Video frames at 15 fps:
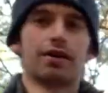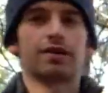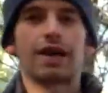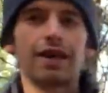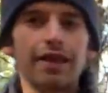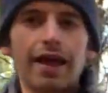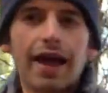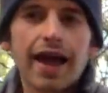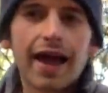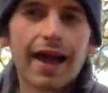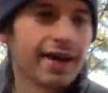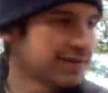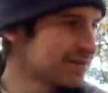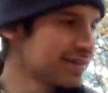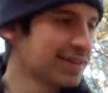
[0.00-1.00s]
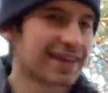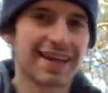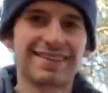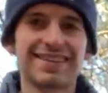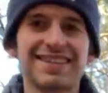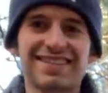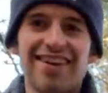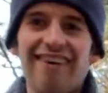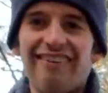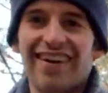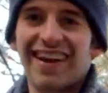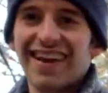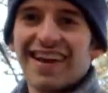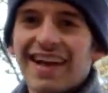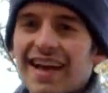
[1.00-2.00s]
how the heck do you get this
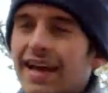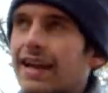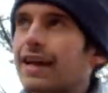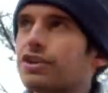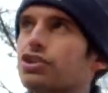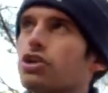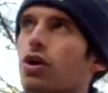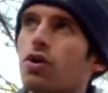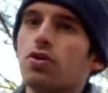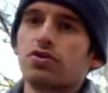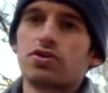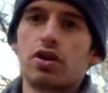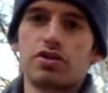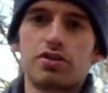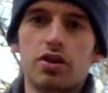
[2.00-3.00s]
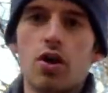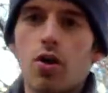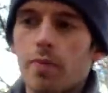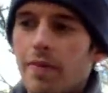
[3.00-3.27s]
going? It actually all starts at home.